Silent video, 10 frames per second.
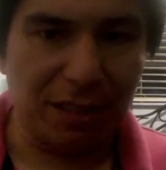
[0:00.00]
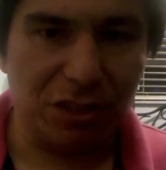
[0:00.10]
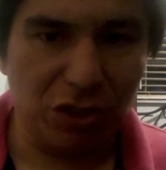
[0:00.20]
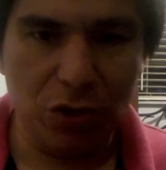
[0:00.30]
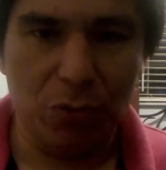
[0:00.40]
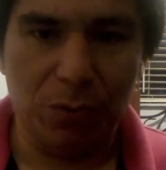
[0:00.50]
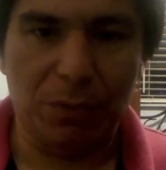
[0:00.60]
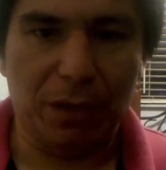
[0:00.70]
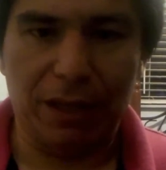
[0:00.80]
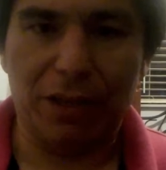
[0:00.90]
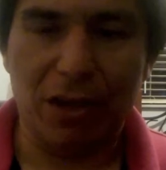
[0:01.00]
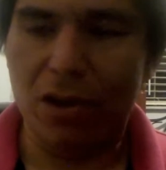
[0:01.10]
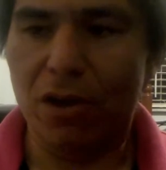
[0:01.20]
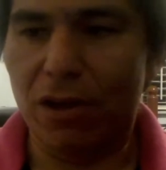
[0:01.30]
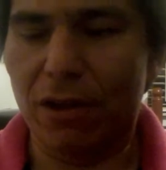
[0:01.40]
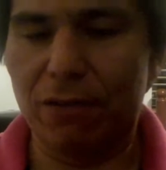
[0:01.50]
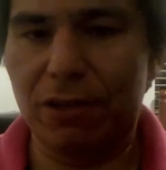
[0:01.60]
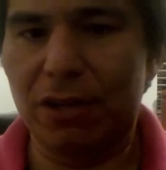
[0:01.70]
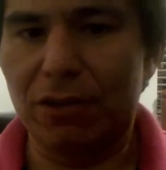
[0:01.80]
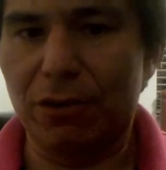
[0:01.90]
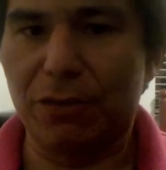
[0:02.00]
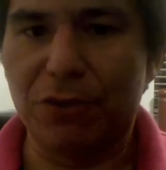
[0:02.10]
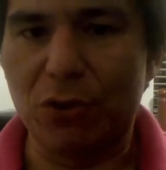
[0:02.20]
as you, like either